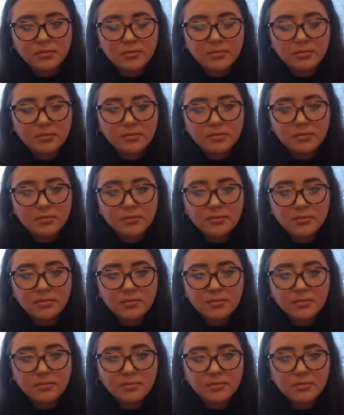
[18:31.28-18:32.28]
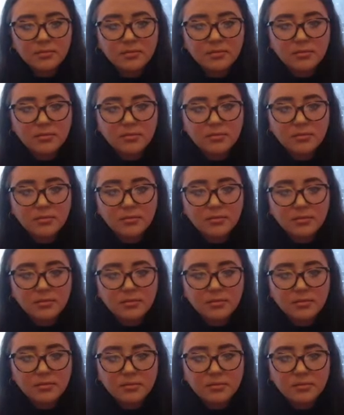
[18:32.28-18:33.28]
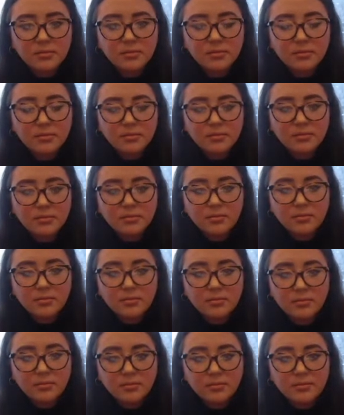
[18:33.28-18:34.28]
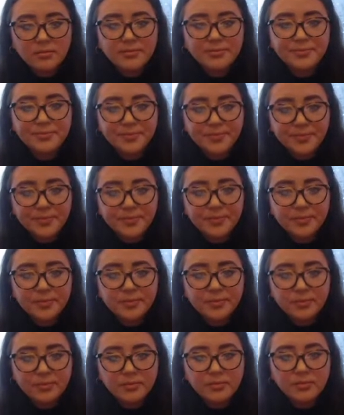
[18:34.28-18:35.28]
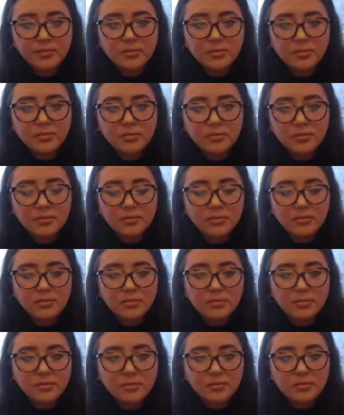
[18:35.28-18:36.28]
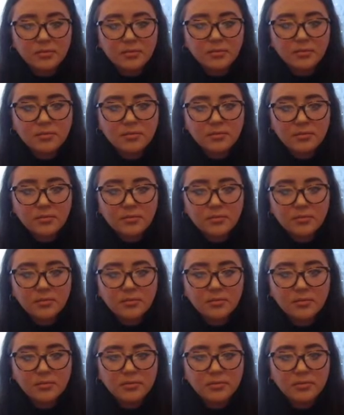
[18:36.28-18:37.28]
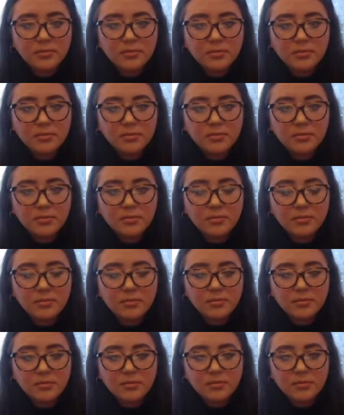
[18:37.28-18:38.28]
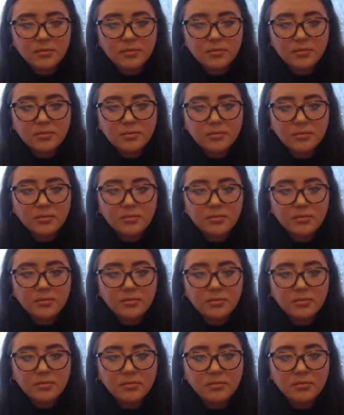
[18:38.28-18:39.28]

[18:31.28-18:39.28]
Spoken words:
The person shown says nothing.